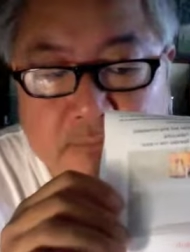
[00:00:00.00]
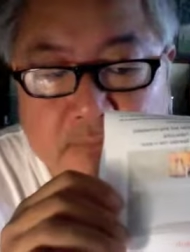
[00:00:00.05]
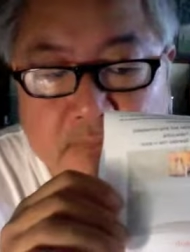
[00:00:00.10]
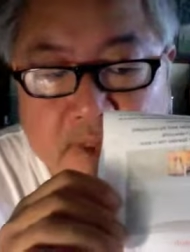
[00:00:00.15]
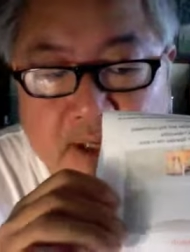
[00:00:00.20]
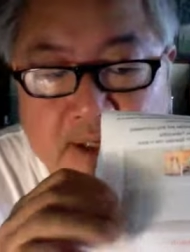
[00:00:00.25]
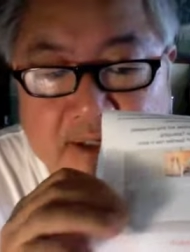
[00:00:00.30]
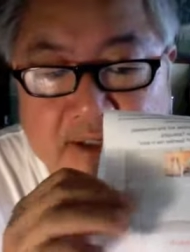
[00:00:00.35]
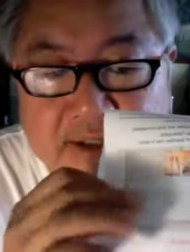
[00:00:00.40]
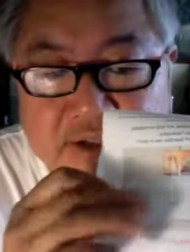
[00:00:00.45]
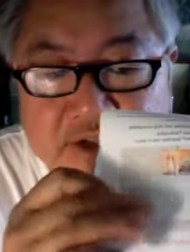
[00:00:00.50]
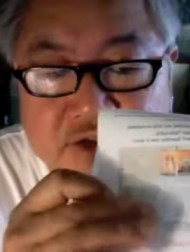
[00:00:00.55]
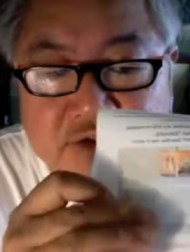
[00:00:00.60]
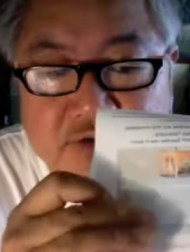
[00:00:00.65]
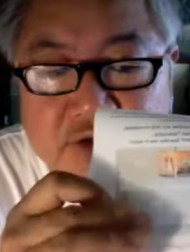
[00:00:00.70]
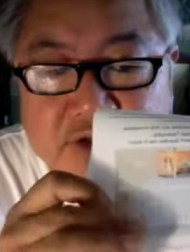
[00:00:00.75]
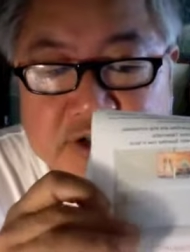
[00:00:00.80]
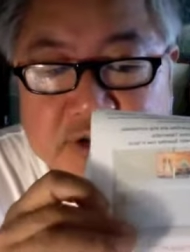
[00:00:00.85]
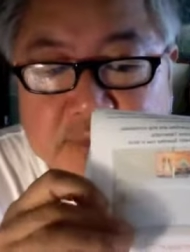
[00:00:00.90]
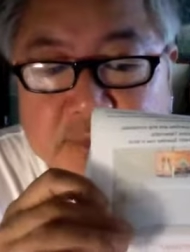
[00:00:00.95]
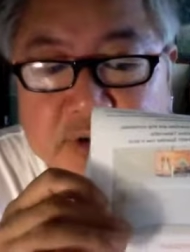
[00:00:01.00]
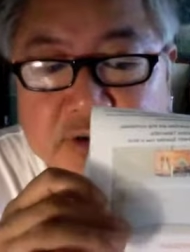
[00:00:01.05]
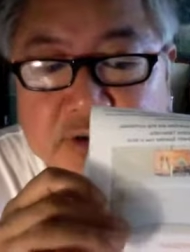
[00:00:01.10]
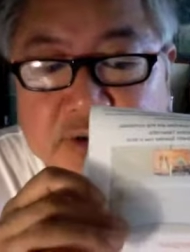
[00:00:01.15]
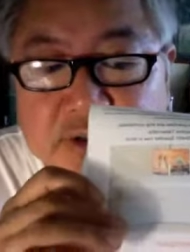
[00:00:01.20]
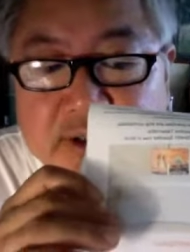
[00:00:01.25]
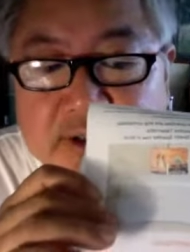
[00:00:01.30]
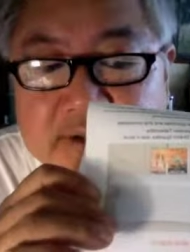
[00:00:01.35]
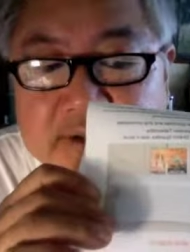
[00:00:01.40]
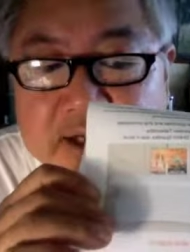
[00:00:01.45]
and it's stretchable.
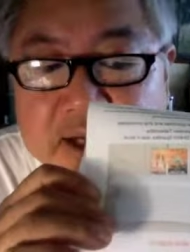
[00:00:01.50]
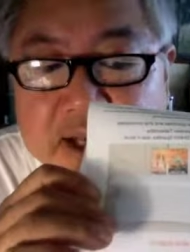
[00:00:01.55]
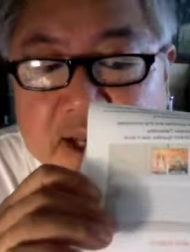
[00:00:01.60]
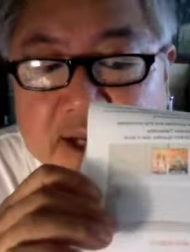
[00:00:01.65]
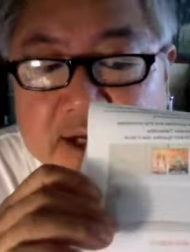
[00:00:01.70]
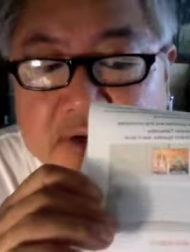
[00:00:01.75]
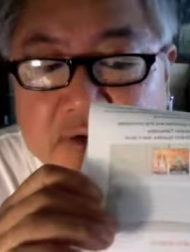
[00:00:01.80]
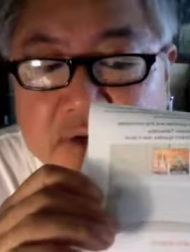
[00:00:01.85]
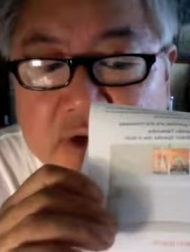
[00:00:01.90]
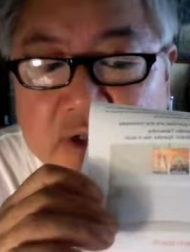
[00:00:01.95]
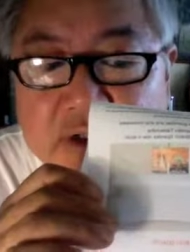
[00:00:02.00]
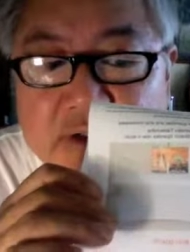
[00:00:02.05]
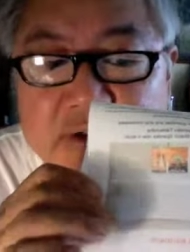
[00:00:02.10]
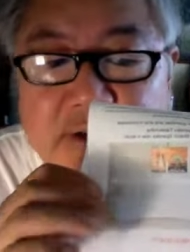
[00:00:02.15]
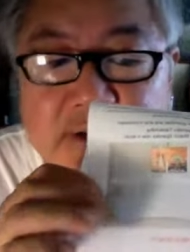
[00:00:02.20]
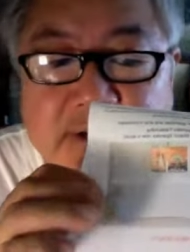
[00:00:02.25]
It's a lycra.